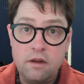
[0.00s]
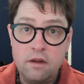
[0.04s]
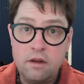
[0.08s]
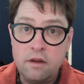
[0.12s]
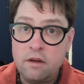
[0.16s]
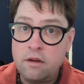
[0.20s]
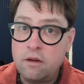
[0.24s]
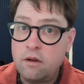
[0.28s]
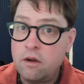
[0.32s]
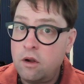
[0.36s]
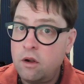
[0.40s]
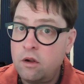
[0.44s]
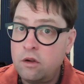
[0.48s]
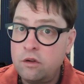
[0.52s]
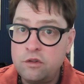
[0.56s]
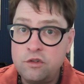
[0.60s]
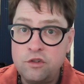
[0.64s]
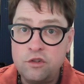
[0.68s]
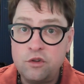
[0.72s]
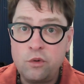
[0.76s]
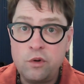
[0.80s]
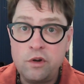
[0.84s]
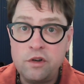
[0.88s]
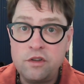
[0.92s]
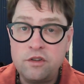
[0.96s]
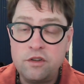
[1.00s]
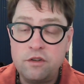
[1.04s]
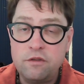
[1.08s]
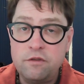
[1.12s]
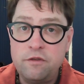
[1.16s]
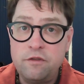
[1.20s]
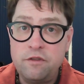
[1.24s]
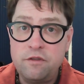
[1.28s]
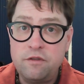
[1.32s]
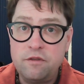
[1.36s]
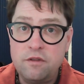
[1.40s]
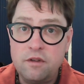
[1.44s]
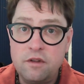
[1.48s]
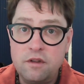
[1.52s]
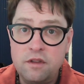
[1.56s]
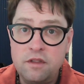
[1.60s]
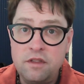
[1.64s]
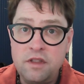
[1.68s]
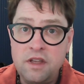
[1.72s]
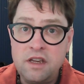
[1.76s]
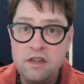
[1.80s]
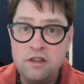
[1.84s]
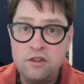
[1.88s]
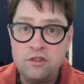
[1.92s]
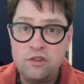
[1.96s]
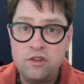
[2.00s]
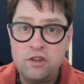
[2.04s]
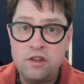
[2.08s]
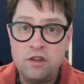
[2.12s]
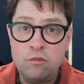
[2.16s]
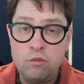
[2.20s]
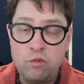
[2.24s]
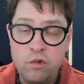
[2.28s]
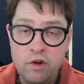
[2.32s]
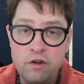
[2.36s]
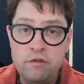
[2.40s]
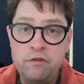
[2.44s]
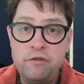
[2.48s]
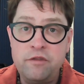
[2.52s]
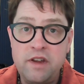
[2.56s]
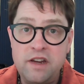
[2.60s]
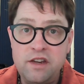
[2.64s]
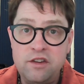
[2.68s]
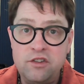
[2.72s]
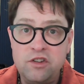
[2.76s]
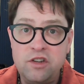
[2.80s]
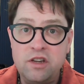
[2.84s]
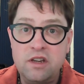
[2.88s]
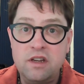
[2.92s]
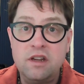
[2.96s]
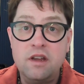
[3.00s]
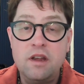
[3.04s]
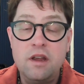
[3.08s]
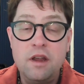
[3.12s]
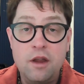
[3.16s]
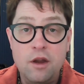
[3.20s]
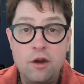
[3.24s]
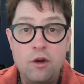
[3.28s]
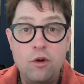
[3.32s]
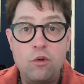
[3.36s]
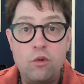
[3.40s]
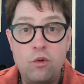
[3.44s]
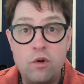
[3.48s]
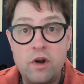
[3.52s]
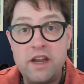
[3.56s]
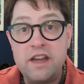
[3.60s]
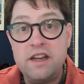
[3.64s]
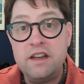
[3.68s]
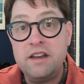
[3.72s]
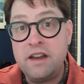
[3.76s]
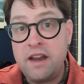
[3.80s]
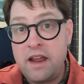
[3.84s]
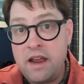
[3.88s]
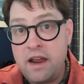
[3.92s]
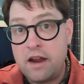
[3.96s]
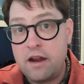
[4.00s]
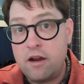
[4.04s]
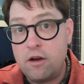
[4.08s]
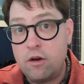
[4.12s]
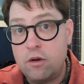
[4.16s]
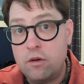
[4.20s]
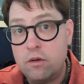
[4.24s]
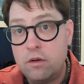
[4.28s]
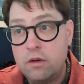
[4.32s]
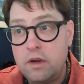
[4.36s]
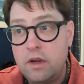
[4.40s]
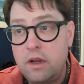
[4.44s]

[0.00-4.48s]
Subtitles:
all sorts of things that we're facing right now.